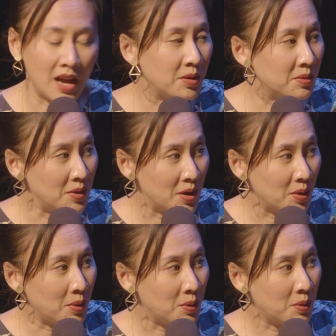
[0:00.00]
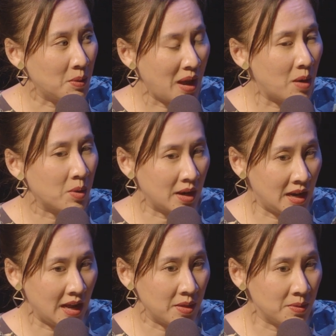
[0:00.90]
I don't know how we're
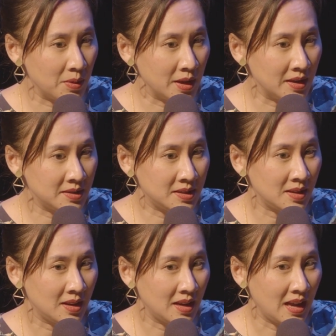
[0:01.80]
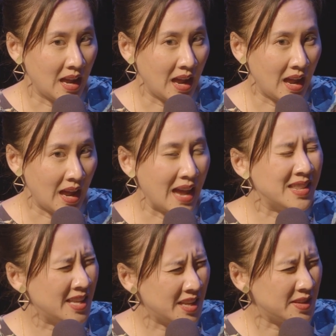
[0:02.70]
going to get through this.
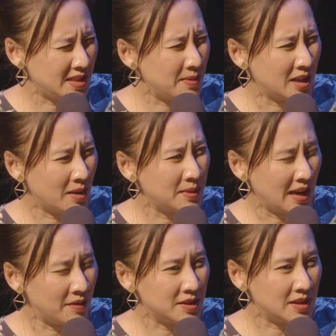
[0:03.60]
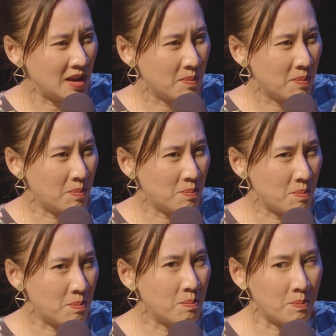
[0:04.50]
And then at the same time to have to say,
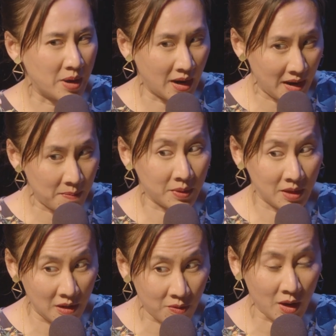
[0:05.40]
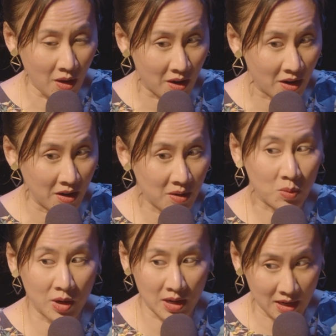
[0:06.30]
but I believe we are.
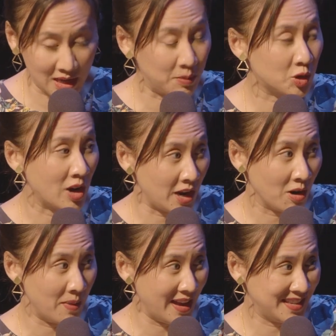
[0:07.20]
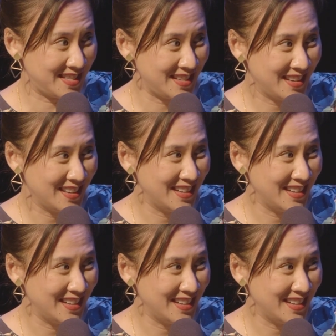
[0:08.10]
We're going to keep trying our best.